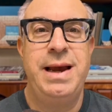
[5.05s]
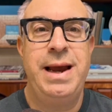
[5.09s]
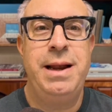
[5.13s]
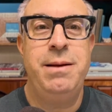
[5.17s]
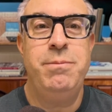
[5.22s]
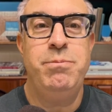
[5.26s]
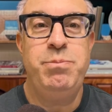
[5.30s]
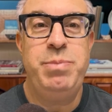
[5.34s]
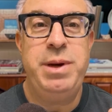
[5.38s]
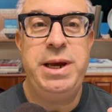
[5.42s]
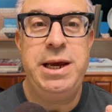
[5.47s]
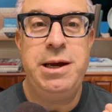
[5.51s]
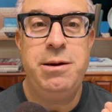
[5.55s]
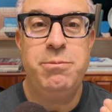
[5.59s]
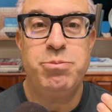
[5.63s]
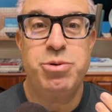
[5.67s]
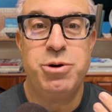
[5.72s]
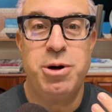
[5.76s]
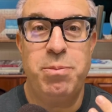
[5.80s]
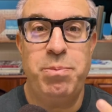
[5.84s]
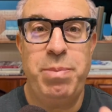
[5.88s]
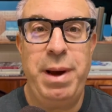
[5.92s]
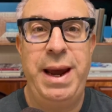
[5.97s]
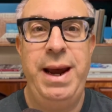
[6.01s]
and being
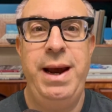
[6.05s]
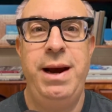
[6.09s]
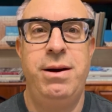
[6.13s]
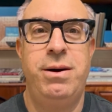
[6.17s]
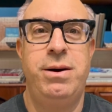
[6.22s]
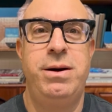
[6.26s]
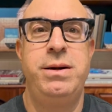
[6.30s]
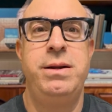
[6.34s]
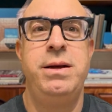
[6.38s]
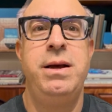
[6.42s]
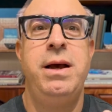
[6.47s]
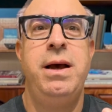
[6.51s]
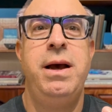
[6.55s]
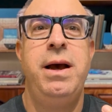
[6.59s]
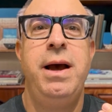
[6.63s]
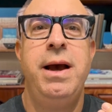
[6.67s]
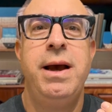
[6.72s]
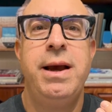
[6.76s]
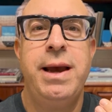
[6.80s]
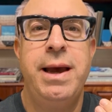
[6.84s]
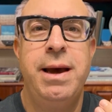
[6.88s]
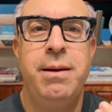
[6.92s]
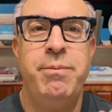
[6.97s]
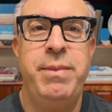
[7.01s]
prepared
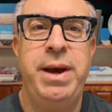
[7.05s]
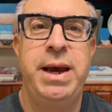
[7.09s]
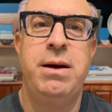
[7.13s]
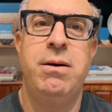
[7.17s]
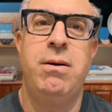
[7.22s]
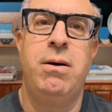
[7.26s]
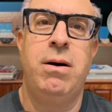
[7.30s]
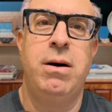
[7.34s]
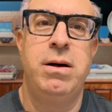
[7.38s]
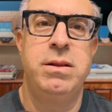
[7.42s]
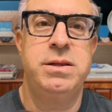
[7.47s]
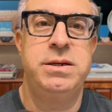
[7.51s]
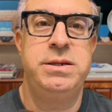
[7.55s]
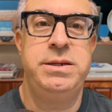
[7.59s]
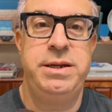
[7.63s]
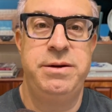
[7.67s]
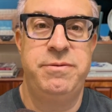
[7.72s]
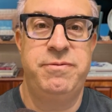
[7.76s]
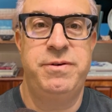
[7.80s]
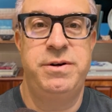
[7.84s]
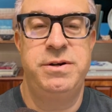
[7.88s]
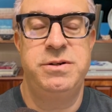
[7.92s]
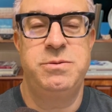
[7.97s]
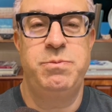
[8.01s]
can make all the difference